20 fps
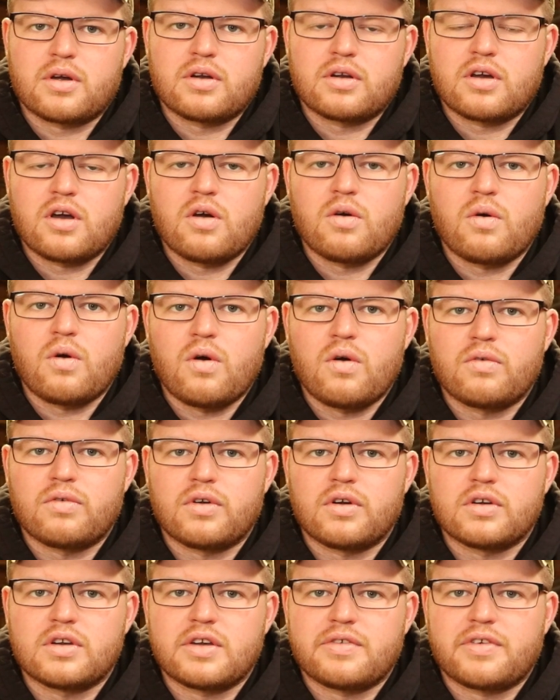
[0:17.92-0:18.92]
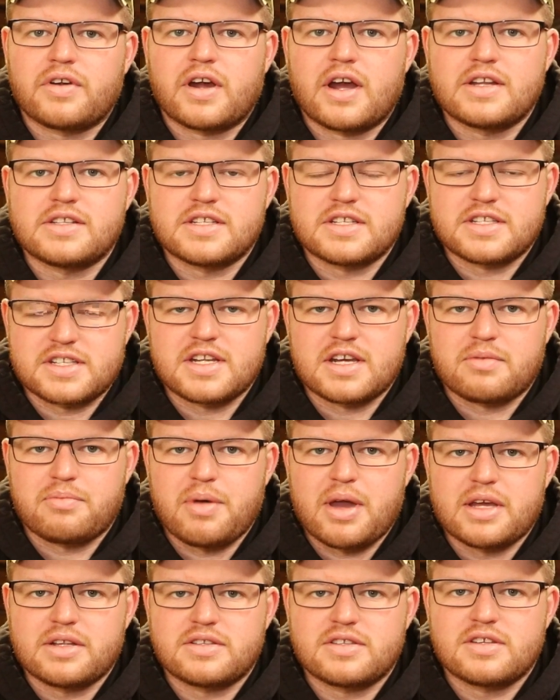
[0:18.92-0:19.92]
going to go over different kinds of stick
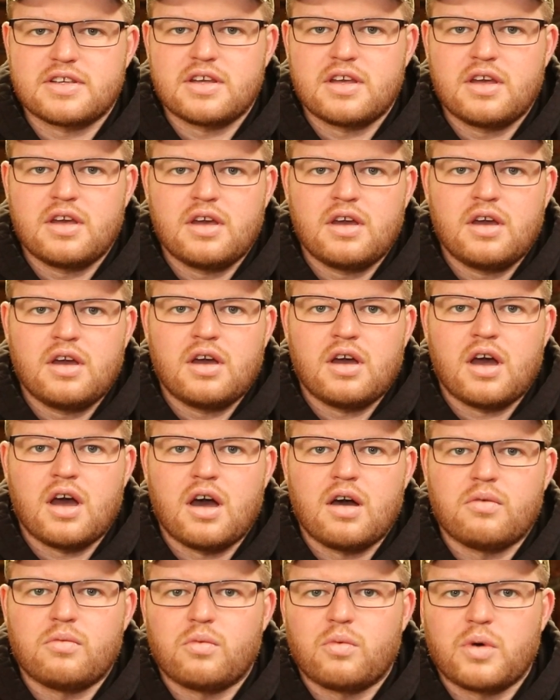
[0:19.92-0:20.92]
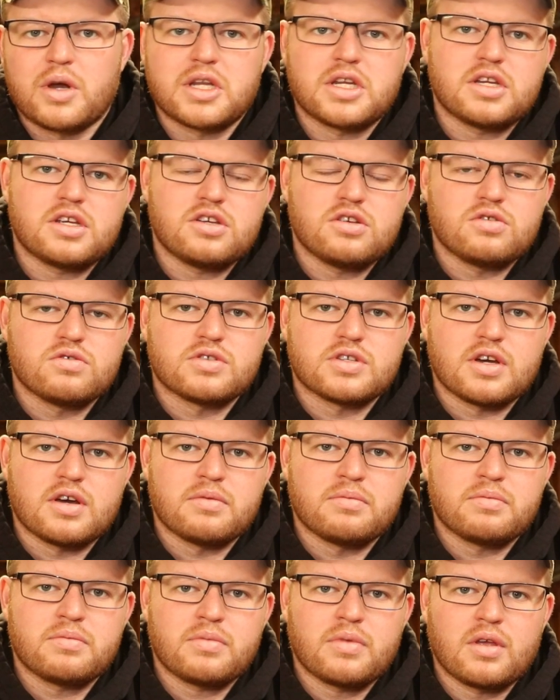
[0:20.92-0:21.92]
baits, when to use
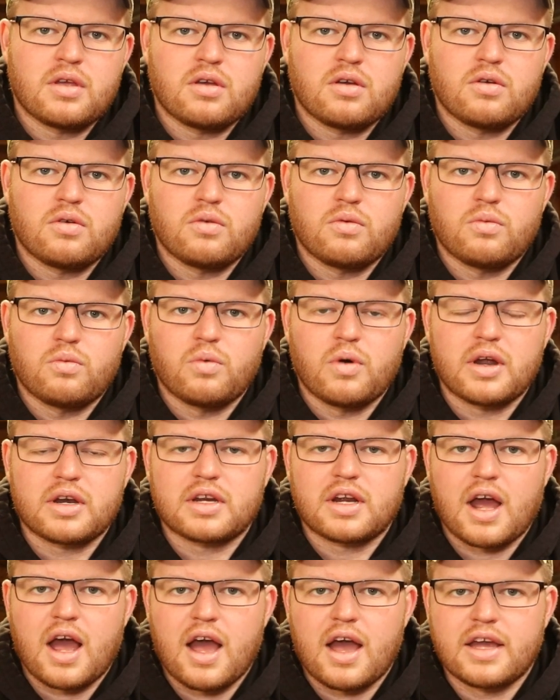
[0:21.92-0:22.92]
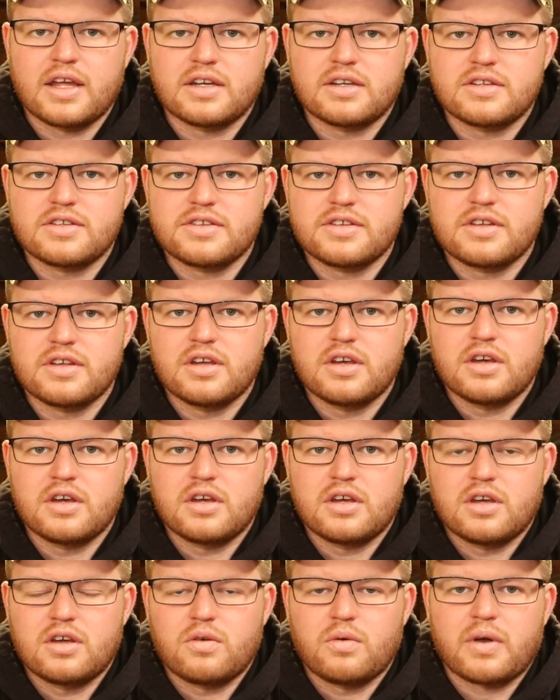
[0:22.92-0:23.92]
them, what kind
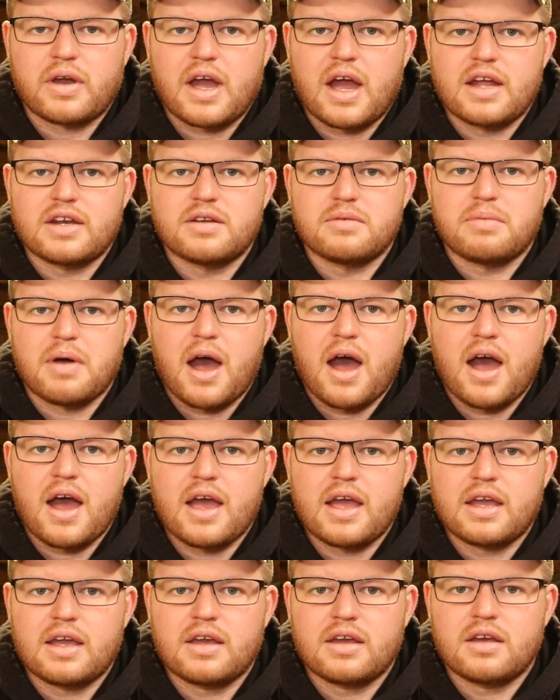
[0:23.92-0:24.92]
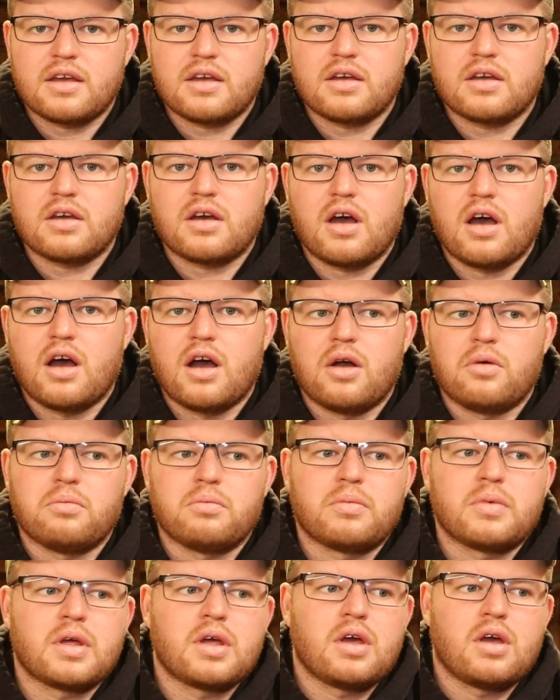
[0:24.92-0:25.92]
to buy,
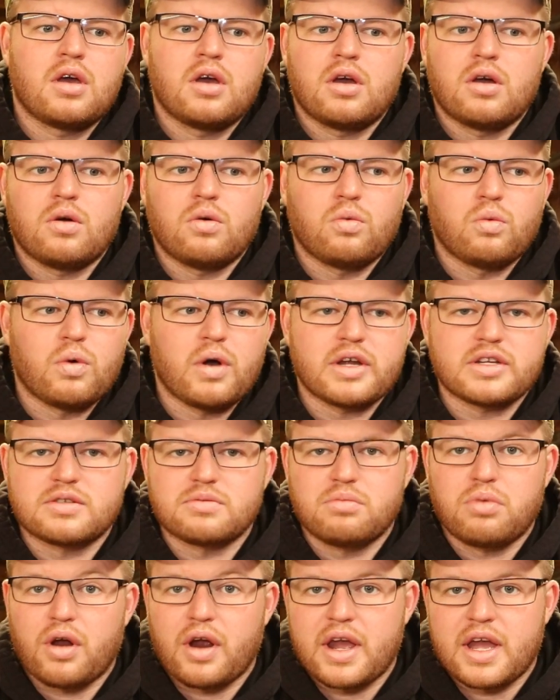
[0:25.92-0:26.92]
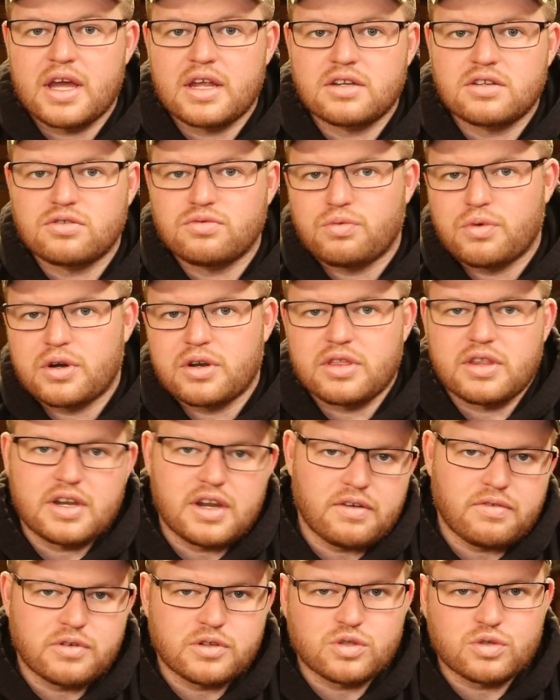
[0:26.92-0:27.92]
what brand, what are the
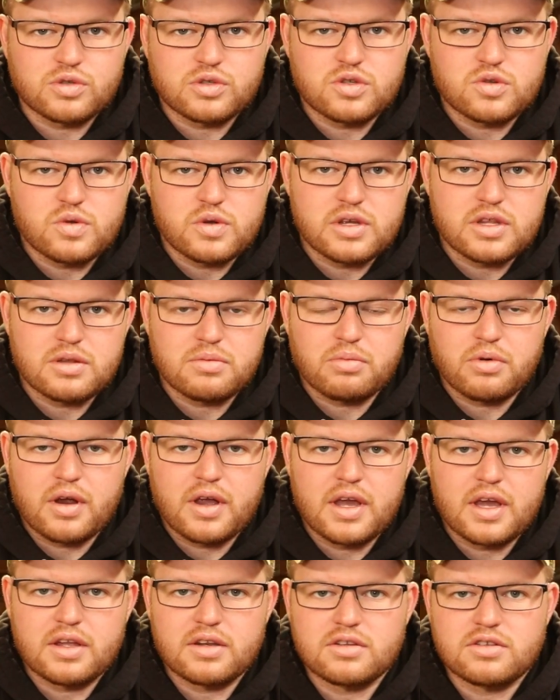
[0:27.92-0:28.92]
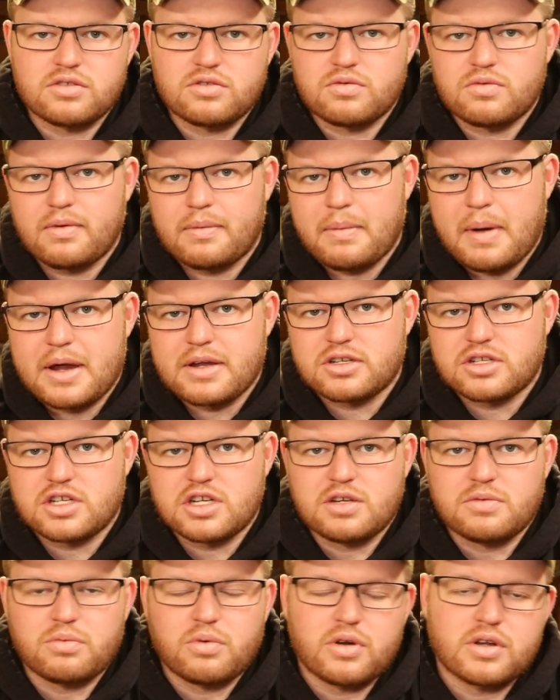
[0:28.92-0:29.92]
differences between the brands. Do we buy
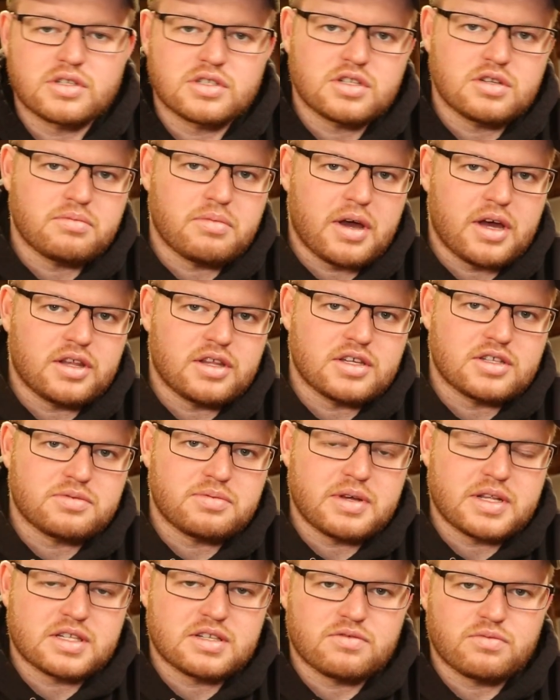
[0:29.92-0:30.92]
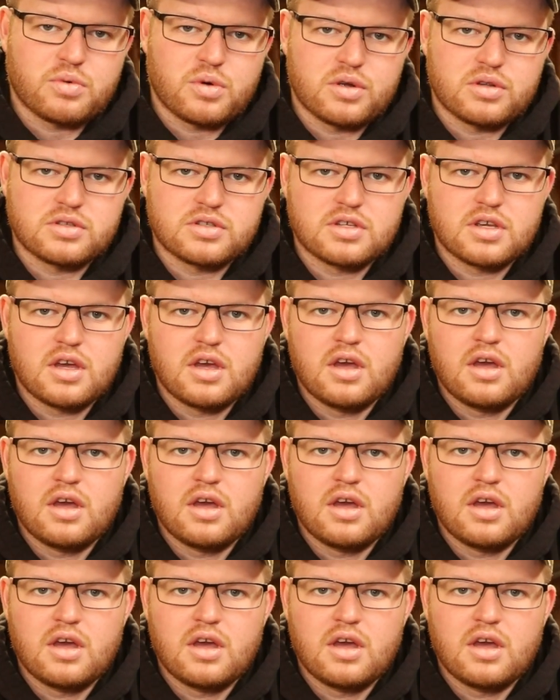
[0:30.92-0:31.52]
cheap ones? Do we buy the expensive ones?